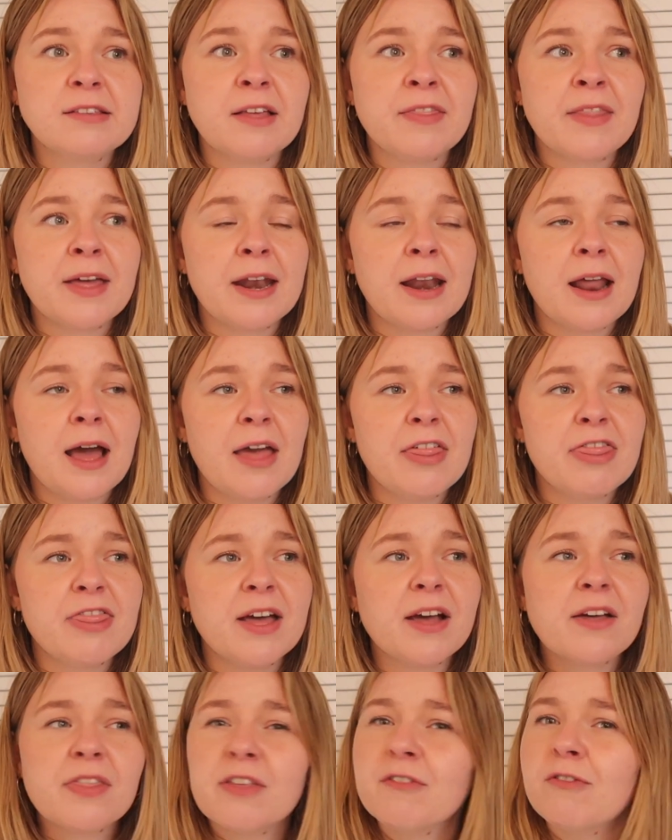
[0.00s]
and then I
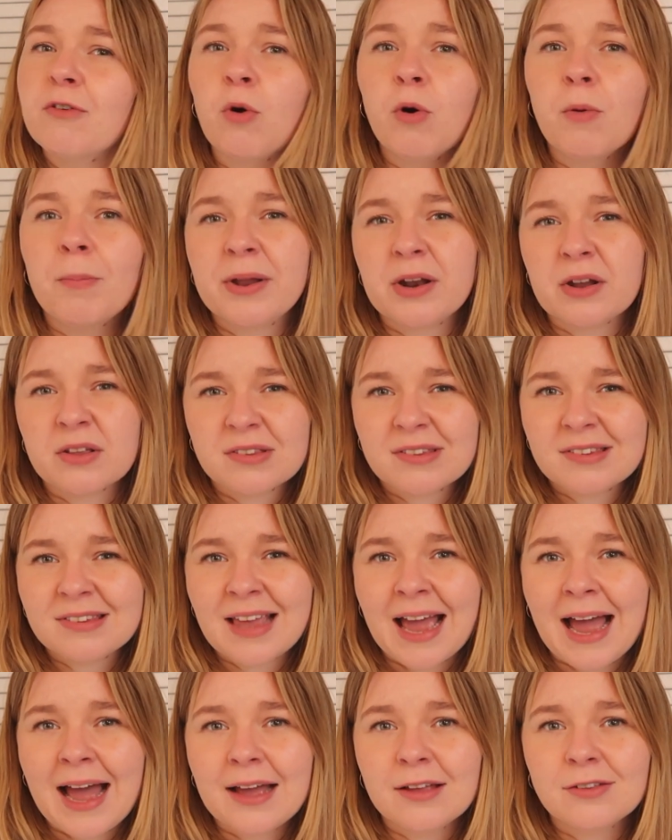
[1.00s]
think they've all been on
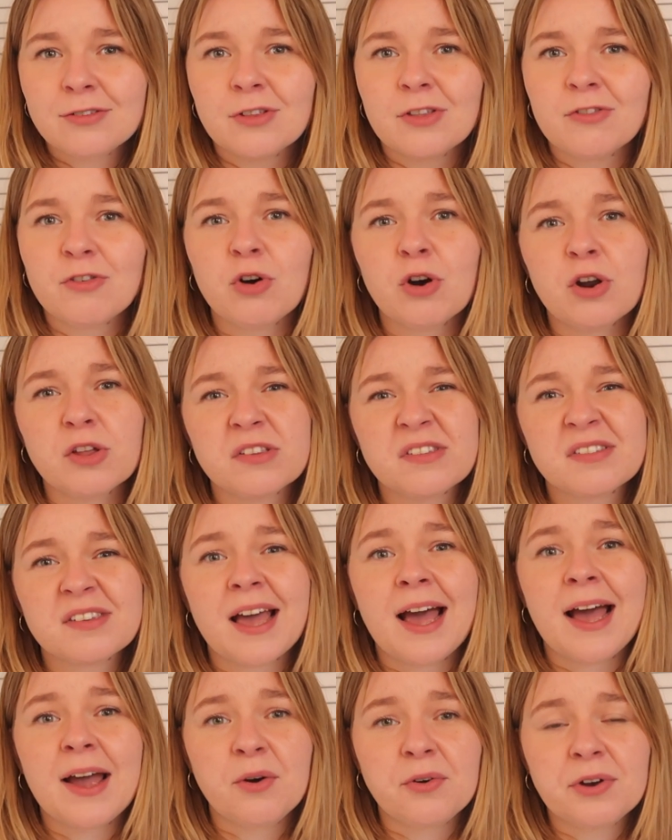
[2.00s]
Sky, so they're all on
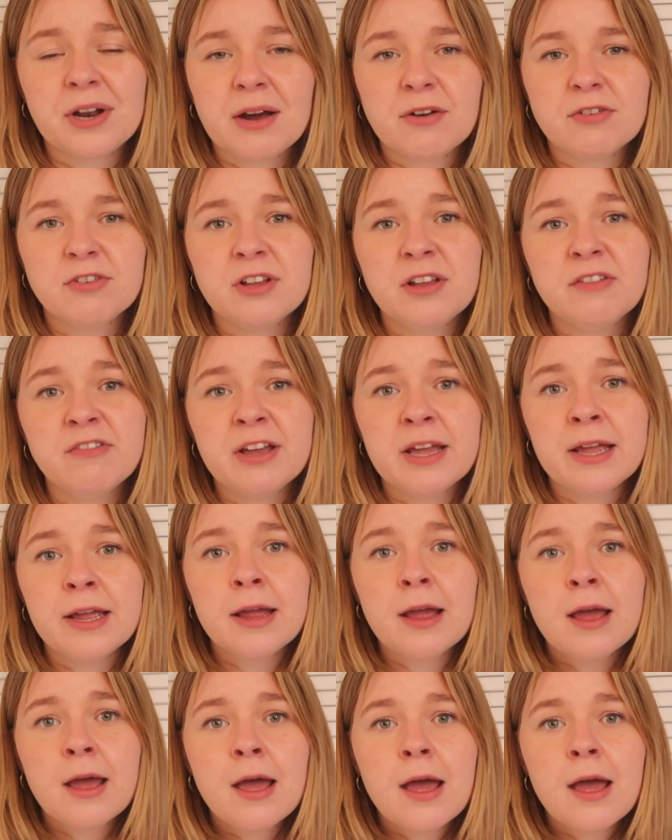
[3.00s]
Sky or Now TV,